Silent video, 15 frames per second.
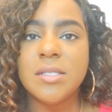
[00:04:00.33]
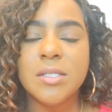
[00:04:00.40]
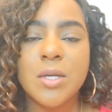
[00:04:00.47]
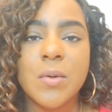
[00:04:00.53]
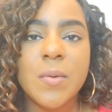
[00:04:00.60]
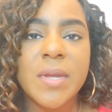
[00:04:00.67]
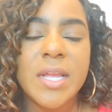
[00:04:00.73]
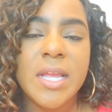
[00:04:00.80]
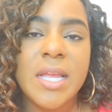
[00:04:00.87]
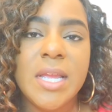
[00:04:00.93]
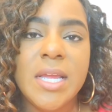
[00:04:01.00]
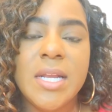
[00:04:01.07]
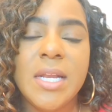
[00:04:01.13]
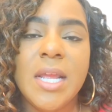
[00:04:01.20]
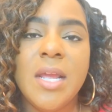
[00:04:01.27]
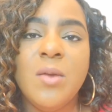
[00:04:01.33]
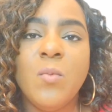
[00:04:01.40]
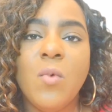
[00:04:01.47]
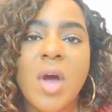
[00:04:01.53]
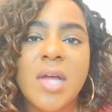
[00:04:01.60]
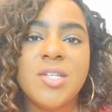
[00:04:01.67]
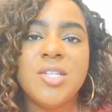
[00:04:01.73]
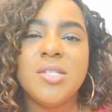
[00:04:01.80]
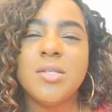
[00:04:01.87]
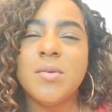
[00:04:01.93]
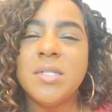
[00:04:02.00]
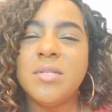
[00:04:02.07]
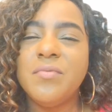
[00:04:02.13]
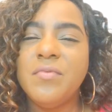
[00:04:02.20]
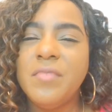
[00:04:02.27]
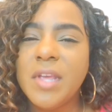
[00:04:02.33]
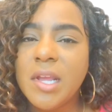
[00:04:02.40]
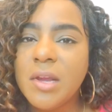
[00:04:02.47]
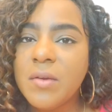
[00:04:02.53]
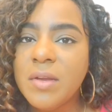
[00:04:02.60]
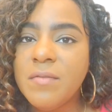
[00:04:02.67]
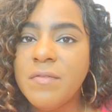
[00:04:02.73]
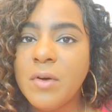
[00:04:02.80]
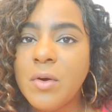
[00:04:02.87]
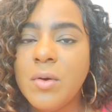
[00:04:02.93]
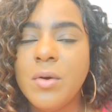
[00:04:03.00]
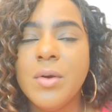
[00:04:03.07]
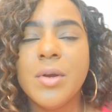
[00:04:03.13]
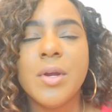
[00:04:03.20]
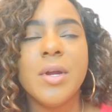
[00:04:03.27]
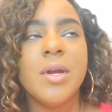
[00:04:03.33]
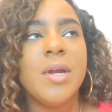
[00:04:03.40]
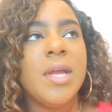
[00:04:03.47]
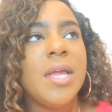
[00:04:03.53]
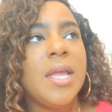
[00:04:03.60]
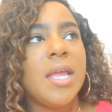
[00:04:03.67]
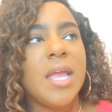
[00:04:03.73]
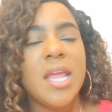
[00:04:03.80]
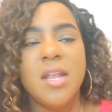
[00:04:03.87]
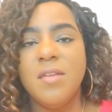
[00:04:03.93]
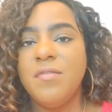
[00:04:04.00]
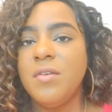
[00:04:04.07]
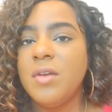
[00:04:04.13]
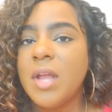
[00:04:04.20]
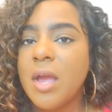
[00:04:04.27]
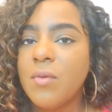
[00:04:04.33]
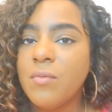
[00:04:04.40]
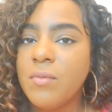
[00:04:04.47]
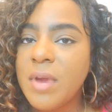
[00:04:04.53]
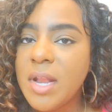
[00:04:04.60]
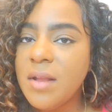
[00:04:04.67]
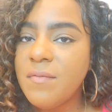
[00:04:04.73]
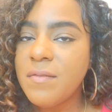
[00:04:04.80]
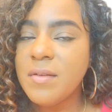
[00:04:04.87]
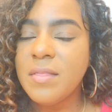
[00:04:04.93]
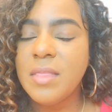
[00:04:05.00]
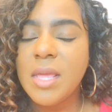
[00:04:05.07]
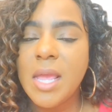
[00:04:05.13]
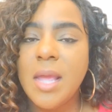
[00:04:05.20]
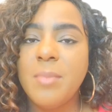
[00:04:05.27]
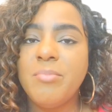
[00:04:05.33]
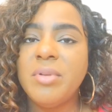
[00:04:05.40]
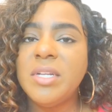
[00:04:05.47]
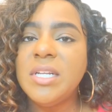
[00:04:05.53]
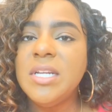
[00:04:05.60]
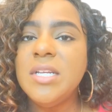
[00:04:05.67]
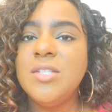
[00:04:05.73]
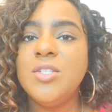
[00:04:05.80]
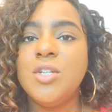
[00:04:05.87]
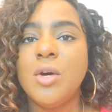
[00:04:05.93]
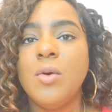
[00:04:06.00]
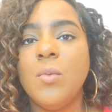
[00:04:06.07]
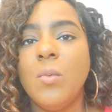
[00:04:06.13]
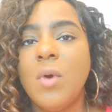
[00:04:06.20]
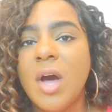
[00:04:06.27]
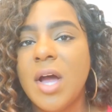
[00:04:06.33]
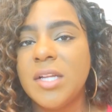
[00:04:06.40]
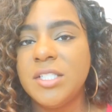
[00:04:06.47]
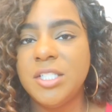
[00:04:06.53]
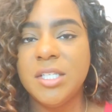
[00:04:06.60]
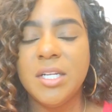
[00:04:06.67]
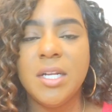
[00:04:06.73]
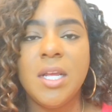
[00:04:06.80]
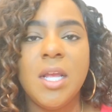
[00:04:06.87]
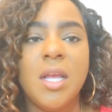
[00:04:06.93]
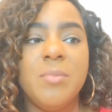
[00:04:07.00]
go ahead and watch it. So it's very vulgar, and if you're not ready for that, please don't watch it,